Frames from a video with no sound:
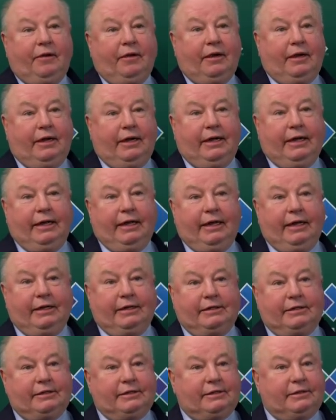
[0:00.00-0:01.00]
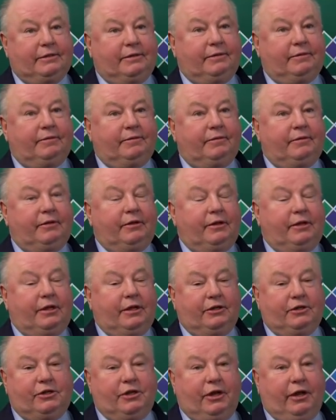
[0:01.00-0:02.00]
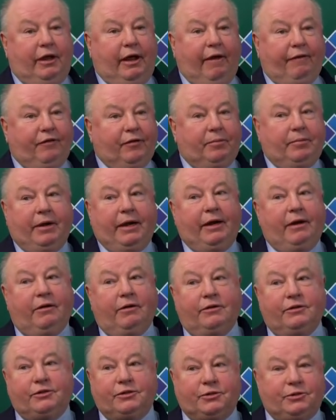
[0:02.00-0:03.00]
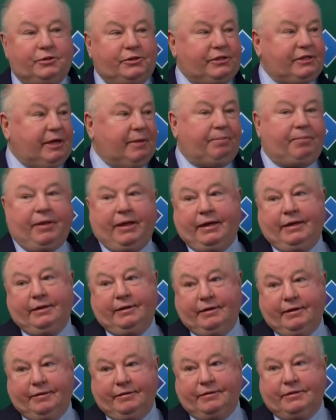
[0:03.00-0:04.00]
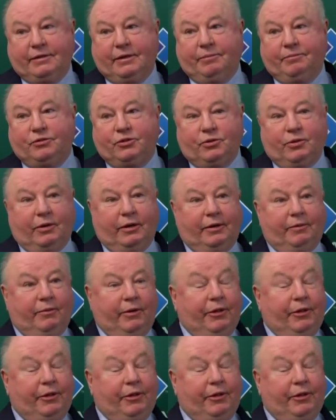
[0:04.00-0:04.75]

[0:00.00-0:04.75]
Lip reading: is because everybody goes through something of some sort,